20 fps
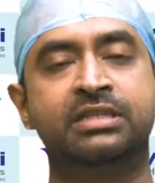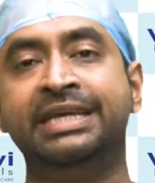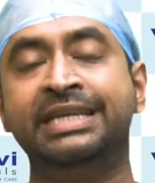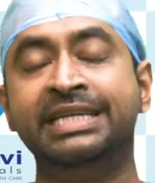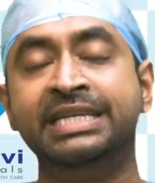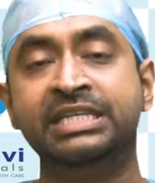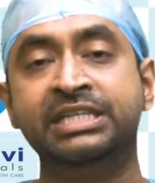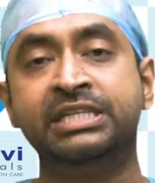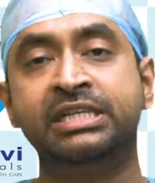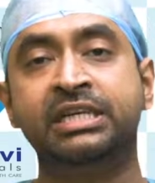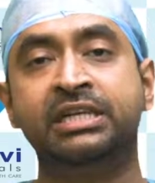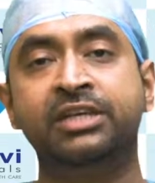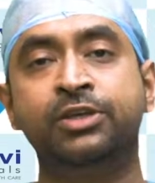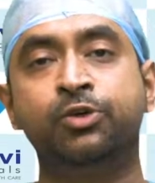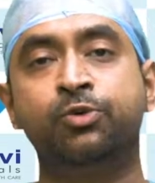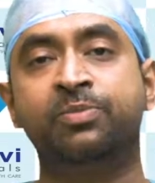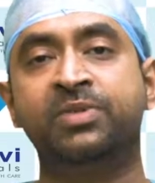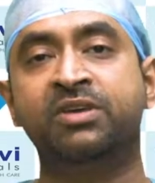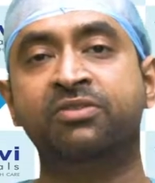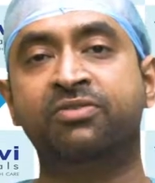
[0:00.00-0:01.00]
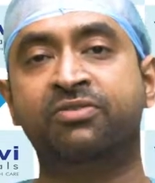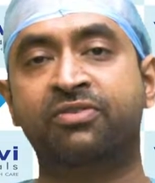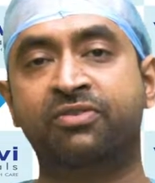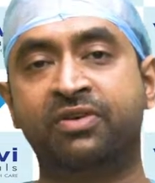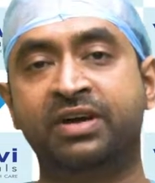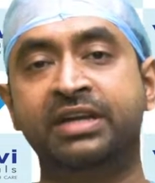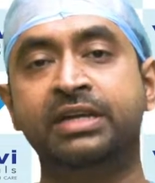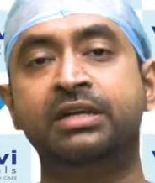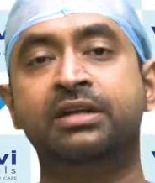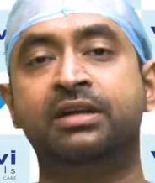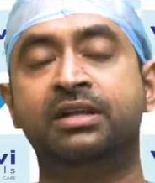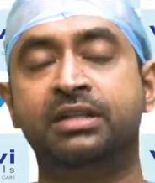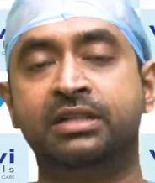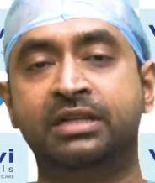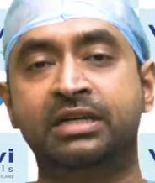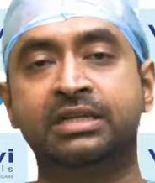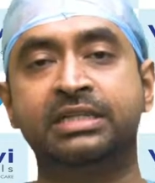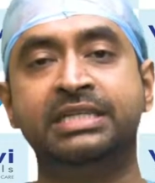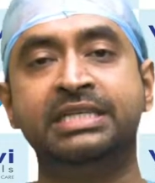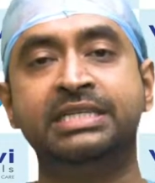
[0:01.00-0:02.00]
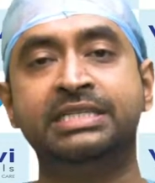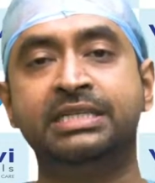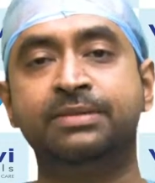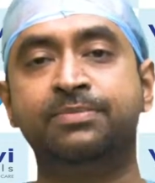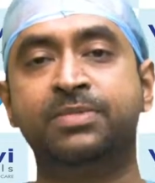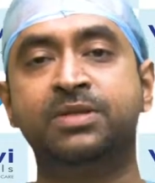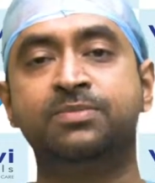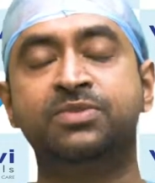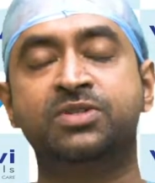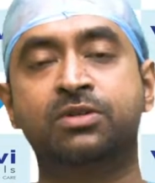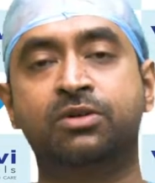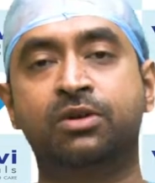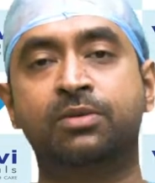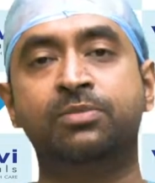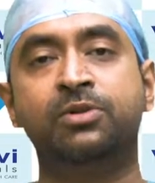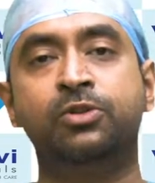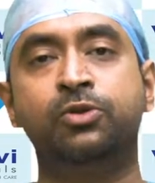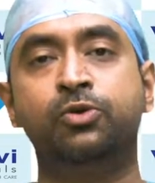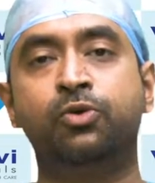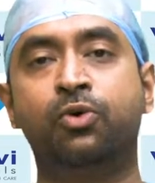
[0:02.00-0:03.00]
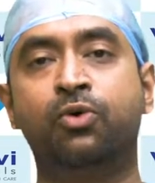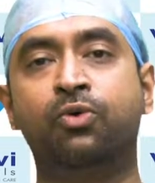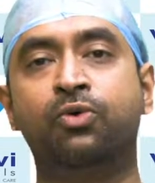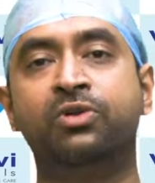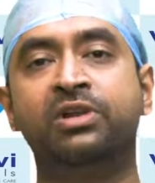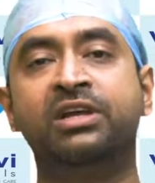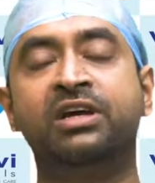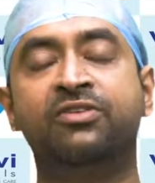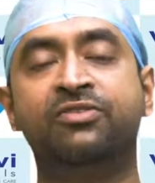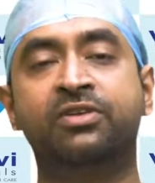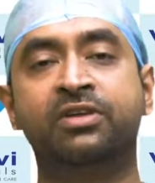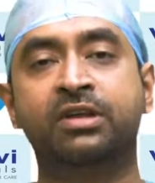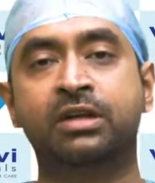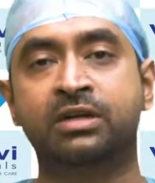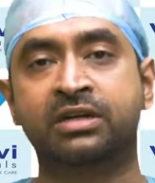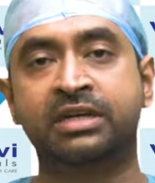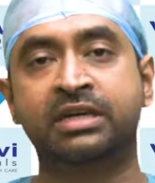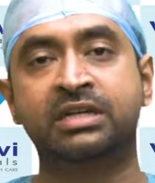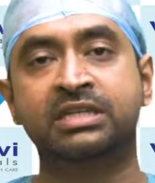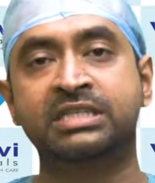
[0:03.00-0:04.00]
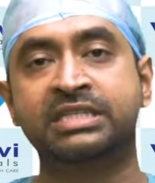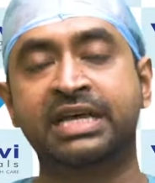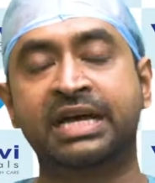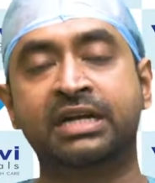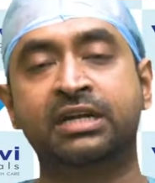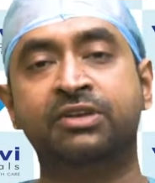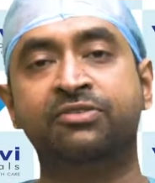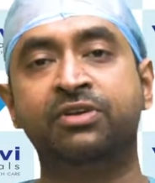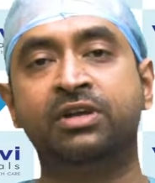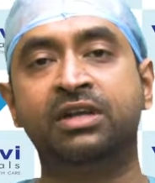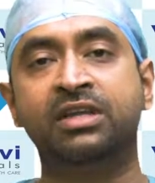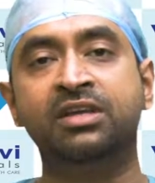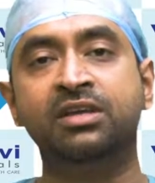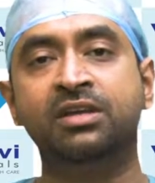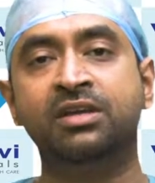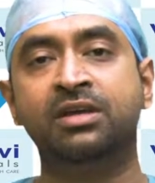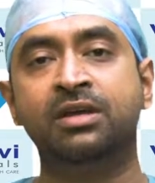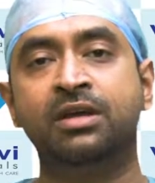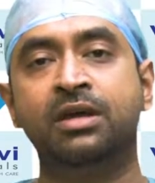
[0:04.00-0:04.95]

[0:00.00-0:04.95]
Initially you may find that these symptoms trouble you only after a rigorous activity,